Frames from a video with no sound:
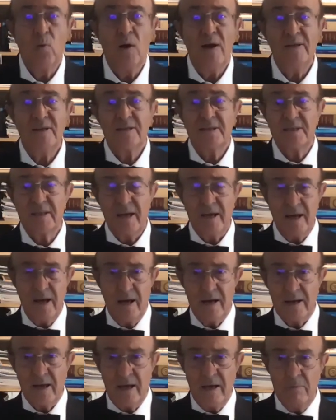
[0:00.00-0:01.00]
once they
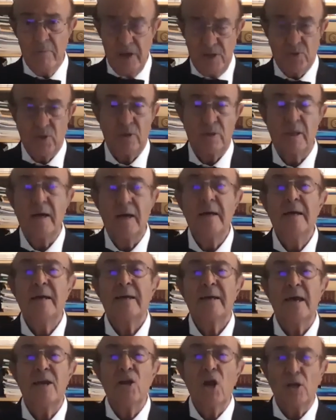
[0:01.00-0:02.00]
are emitted,
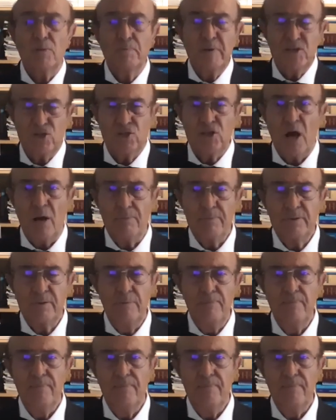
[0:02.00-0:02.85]
cannot be stopped.